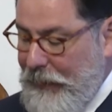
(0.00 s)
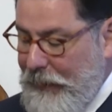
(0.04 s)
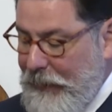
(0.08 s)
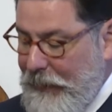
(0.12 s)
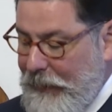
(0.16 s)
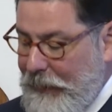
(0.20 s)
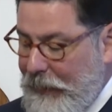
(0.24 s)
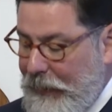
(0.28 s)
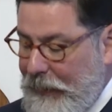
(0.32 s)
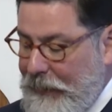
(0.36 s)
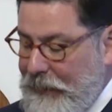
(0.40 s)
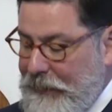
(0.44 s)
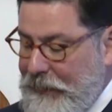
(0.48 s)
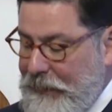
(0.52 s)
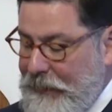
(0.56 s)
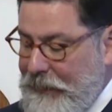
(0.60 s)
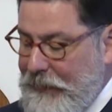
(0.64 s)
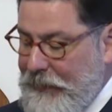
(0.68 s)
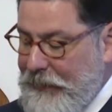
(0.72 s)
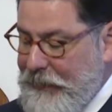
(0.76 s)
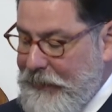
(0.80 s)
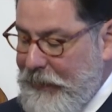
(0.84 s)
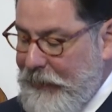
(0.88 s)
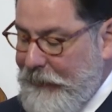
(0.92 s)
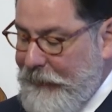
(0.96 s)
in
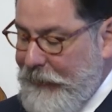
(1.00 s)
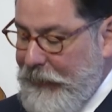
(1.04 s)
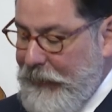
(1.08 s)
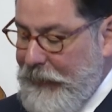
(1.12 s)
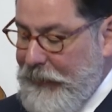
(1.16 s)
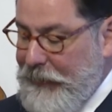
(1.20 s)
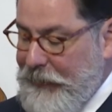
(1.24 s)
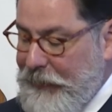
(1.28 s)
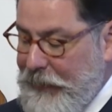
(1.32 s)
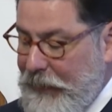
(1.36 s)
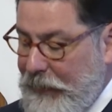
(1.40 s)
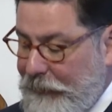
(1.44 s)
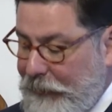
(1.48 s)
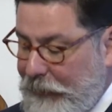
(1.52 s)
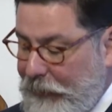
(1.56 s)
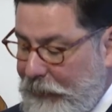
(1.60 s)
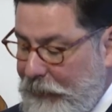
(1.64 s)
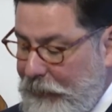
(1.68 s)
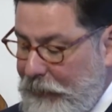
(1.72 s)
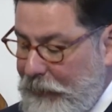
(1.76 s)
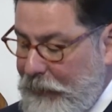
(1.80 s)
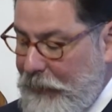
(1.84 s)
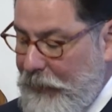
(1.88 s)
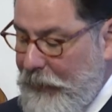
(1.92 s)
1977,